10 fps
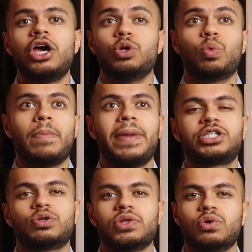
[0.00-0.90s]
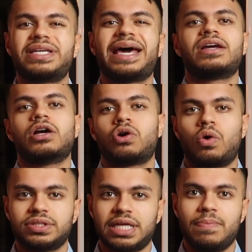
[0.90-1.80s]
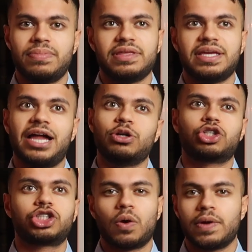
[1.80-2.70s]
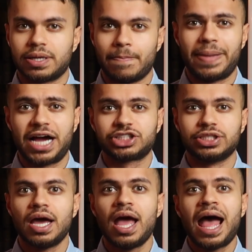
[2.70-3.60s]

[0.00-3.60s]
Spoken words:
you want to make sure that you're getting across empathy and you're showing compassion.